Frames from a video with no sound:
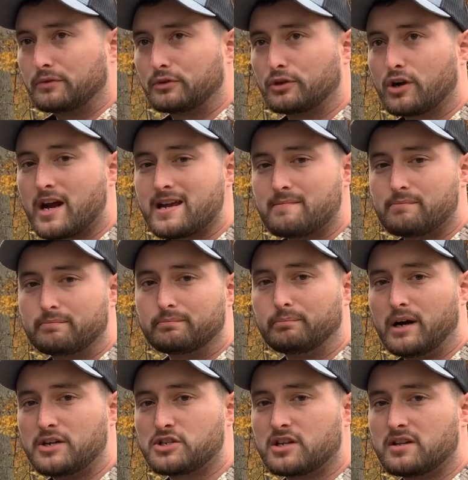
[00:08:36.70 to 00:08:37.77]
great
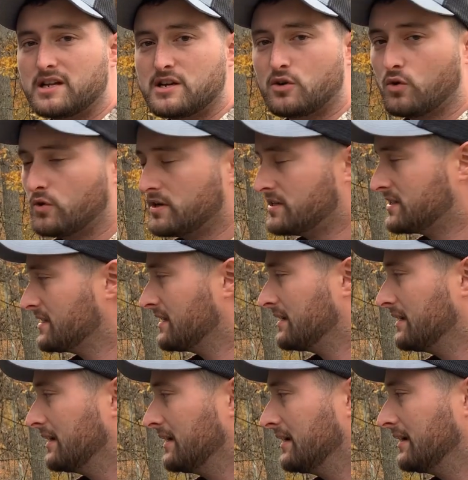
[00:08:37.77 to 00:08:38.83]
budget decoys.
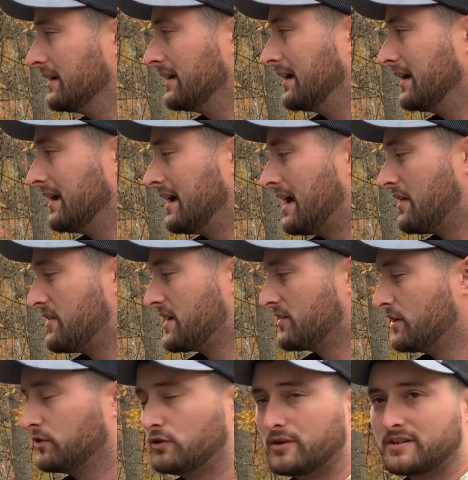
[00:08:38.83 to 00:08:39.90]
I think
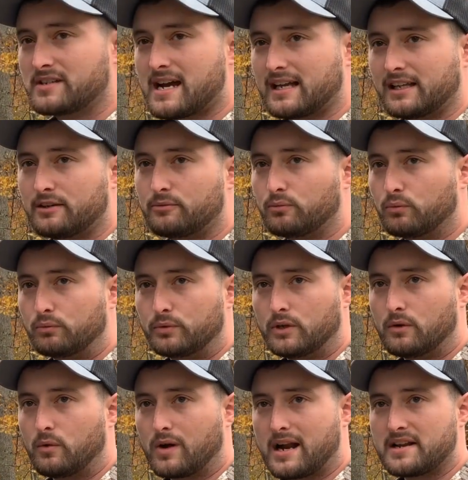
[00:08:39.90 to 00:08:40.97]
they'll do exactly, you
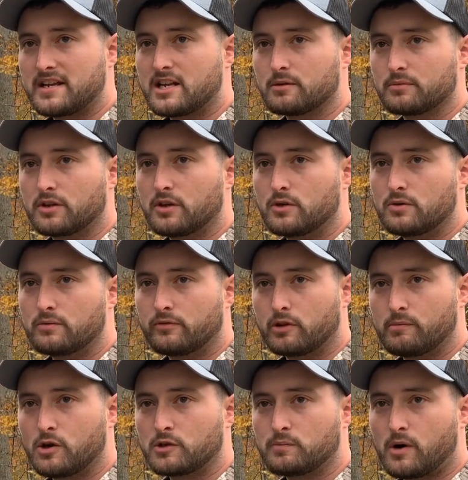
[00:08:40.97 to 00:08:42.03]
know, what I need them to do for the
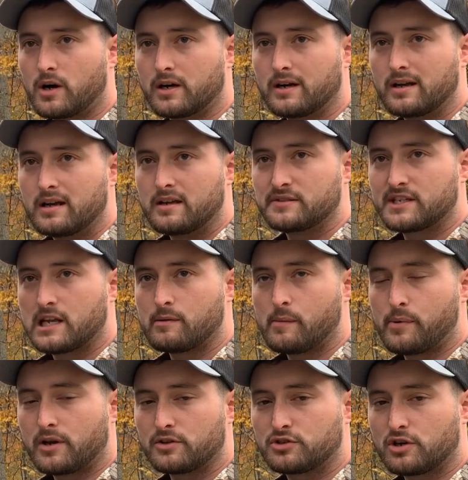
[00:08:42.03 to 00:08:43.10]
most part. Set them
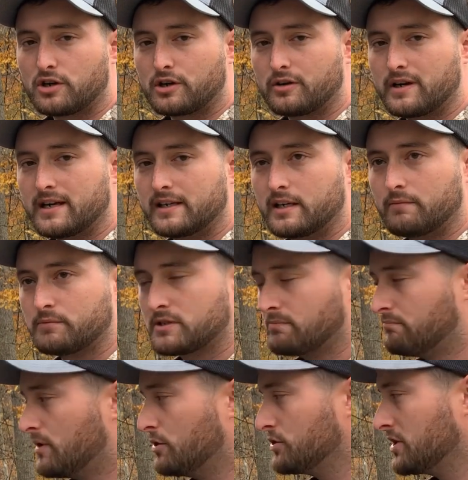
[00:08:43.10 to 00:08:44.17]
up on a jerk rig, give them
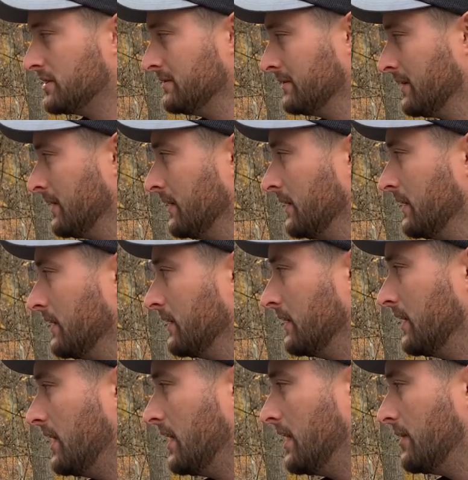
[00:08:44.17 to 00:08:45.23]
some motion.
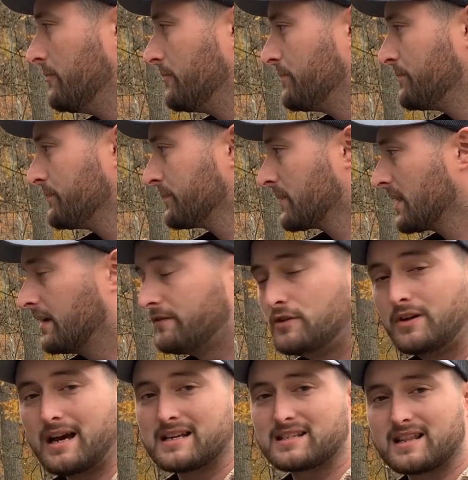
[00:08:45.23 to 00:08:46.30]
If
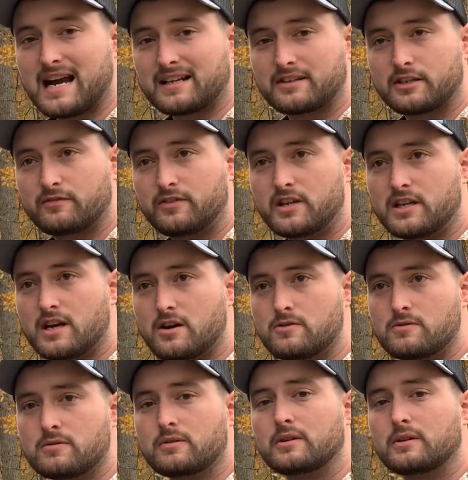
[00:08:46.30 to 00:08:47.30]
you guys like this video,